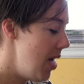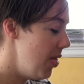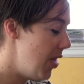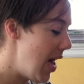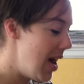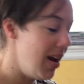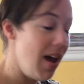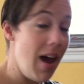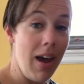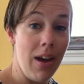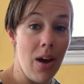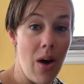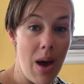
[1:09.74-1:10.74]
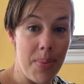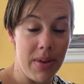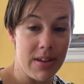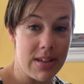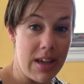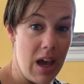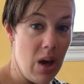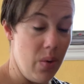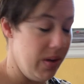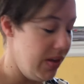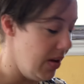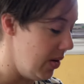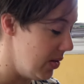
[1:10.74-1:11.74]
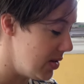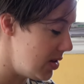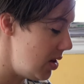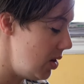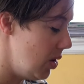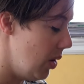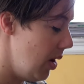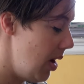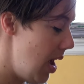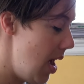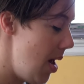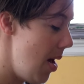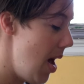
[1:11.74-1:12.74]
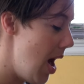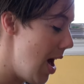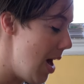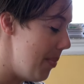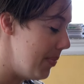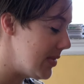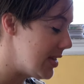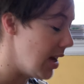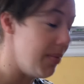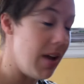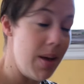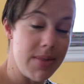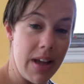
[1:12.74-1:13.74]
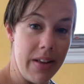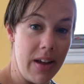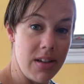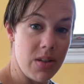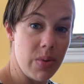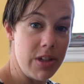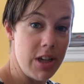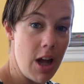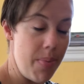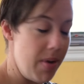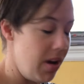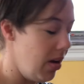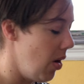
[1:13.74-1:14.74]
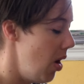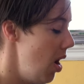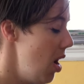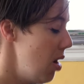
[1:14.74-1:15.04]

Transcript: Then I go up the scale with those too. Sometimes I like to switch it up and I'll go.